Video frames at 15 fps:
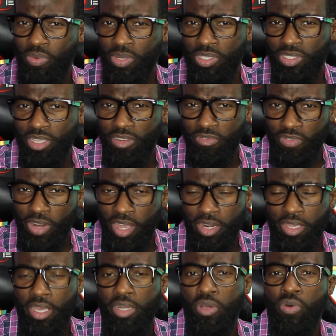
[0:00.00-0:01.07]
Wednesday,
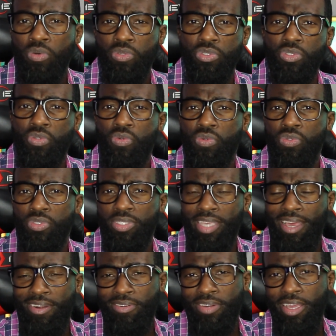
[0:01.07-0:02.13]
Friday, and old school
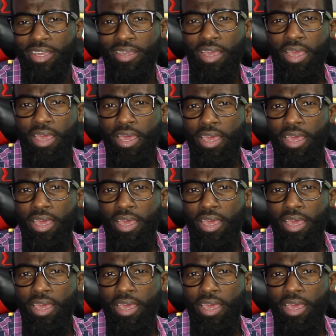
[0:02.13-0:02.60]
Saturday.